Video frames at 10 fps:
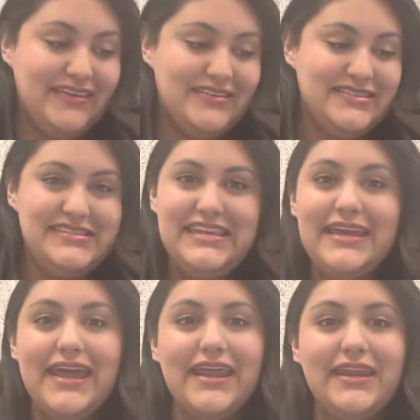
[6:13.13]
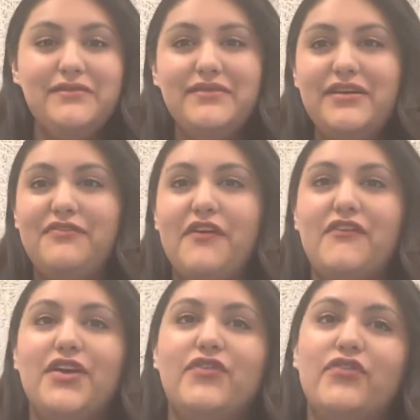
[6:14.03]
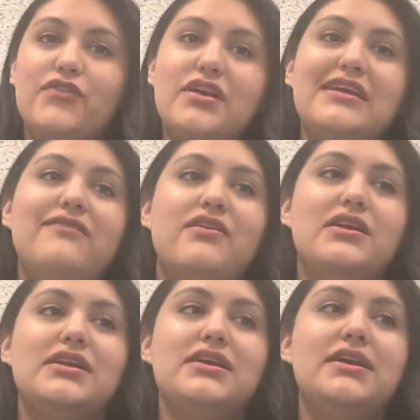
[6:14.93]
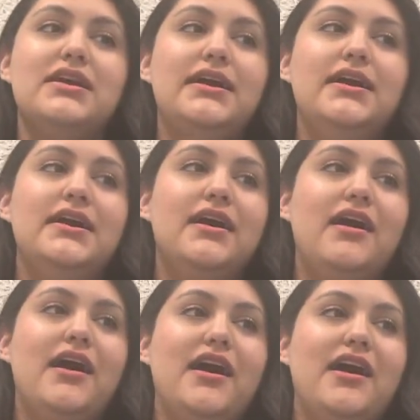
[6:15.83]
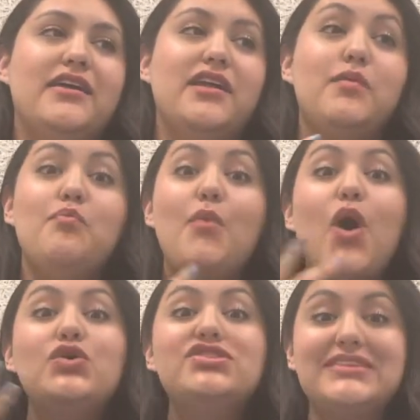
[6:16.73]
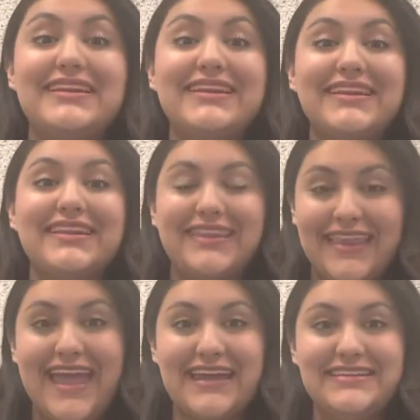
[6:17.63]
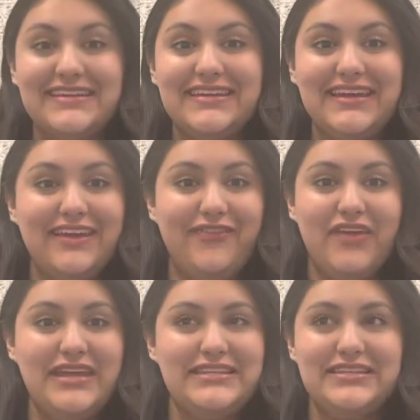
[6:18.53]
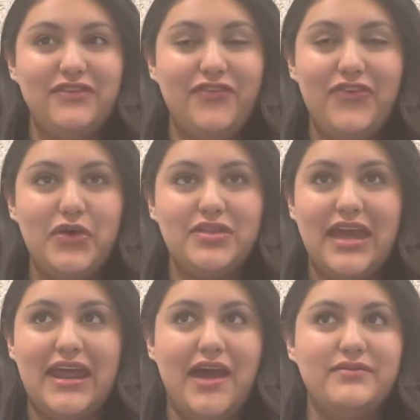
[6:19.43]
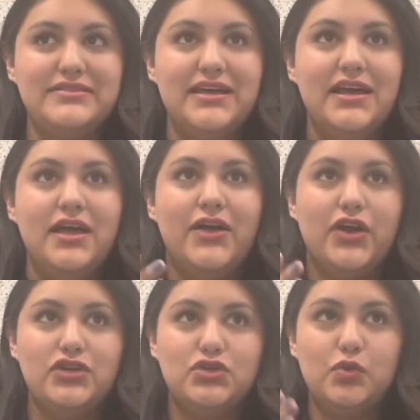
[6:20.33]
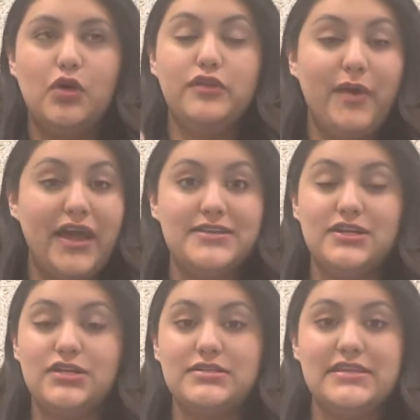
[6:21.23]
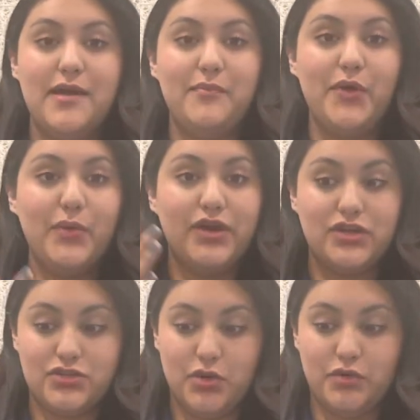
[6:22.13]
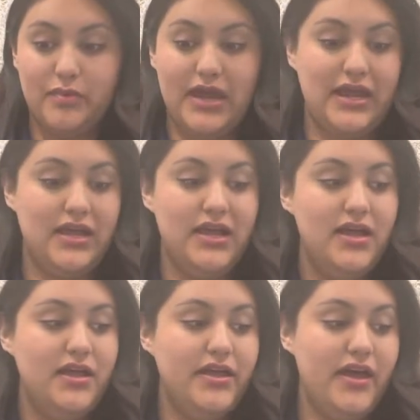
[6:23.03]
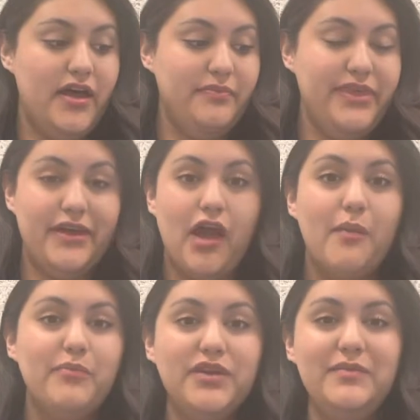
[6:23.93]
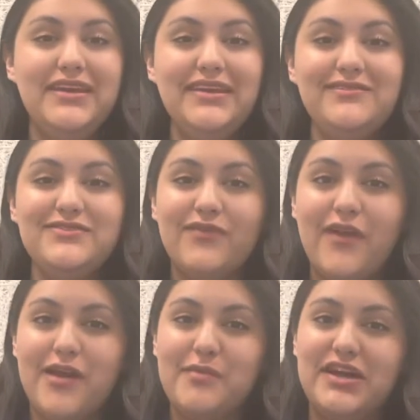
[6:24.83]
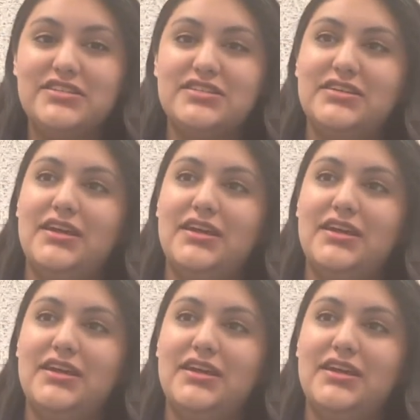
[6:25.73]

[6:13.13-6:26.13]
sing it, and it felt very free, very emotion-led. It didn't feel that I was controlled by a certain tempo or controlled by the accompaniment. It was very much